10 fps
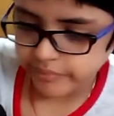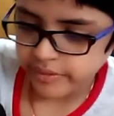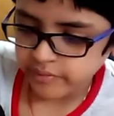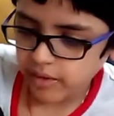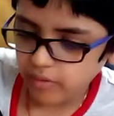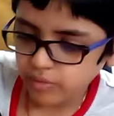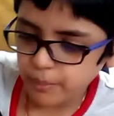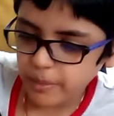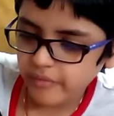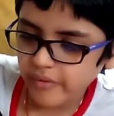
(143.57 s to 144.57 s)
You have to
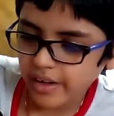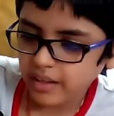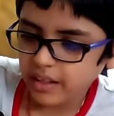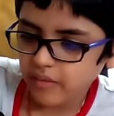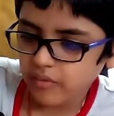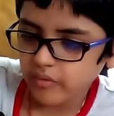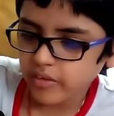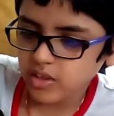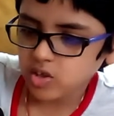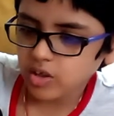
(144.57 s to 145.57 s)
be very careful with
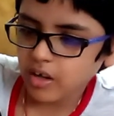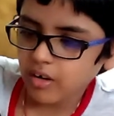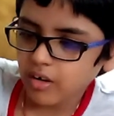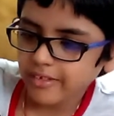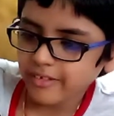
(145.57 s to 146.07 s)
sugar also.